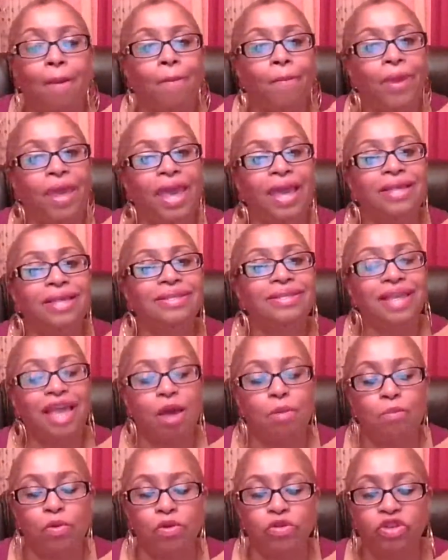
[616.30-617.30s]
Pick
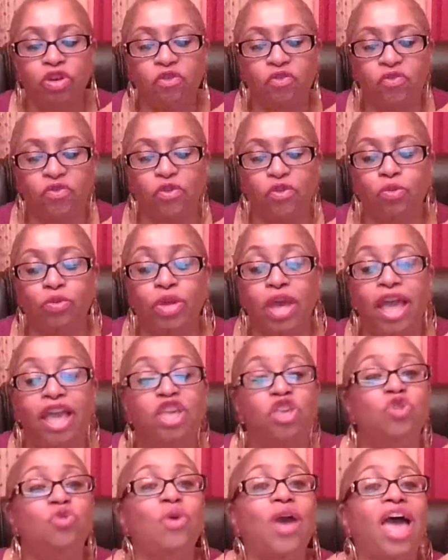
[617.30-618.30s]
samples of fruit
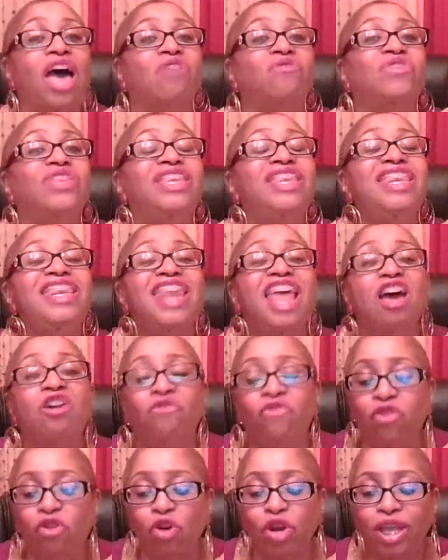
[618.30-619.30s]
you have
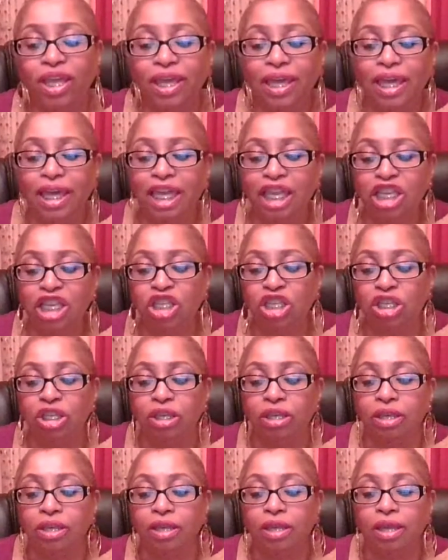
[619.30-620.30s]
never
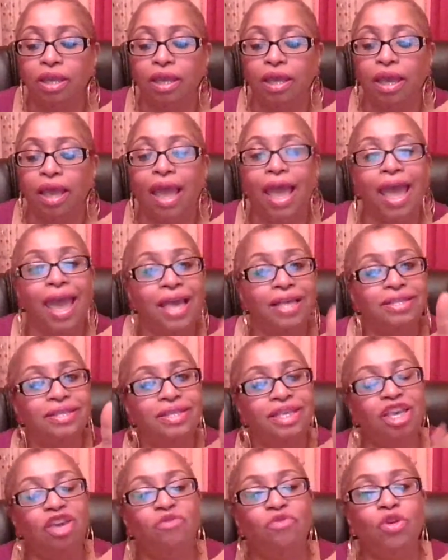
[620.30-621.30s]
eaten and
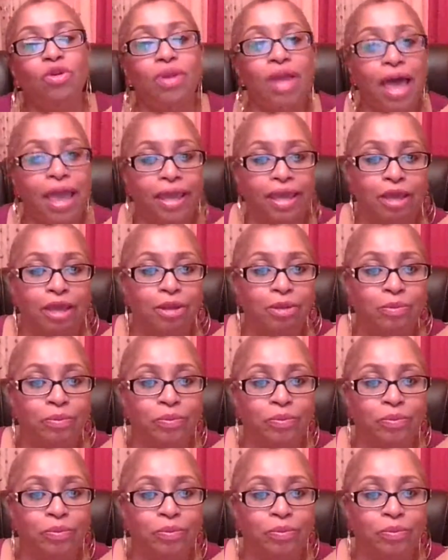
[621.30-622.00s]
see if you like it.